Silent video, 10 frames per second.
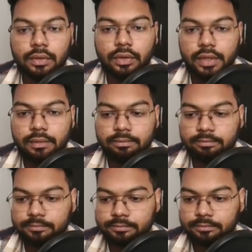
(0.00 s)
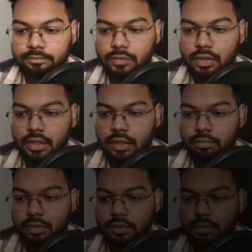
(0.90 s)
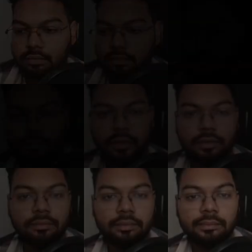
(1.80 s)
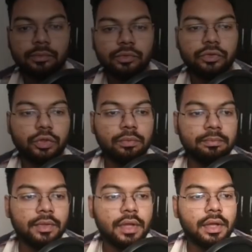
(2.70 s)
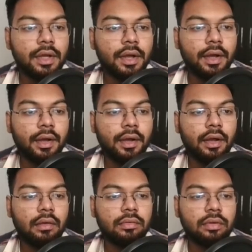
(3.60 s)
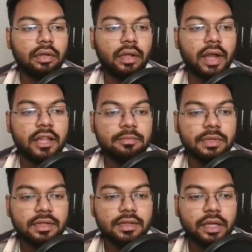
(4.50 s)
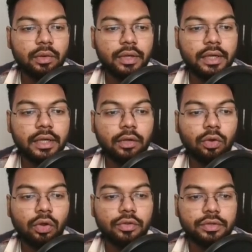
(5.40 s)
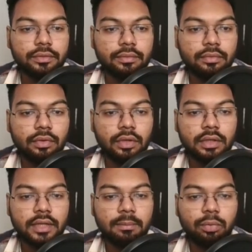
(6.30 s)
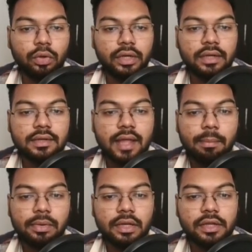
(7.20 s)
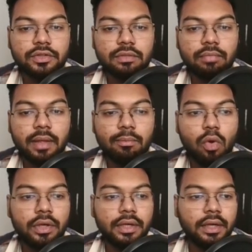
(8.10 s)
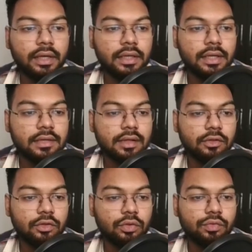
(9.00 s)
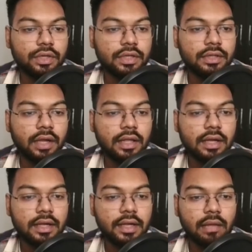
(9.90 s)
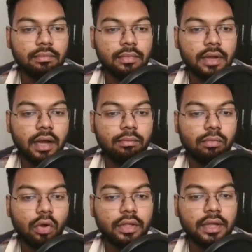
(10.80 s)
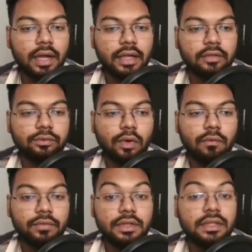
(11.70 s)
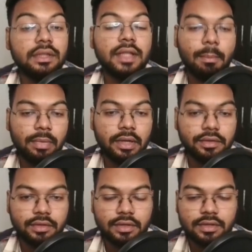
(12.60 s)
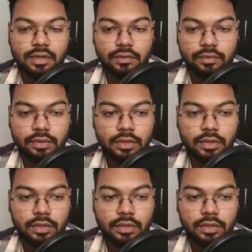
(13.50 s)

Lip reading: Okay, let me. So RASP is a security technology. Okay, that protects application by monitoring its execution in real time and blocking attacks from within the application itself.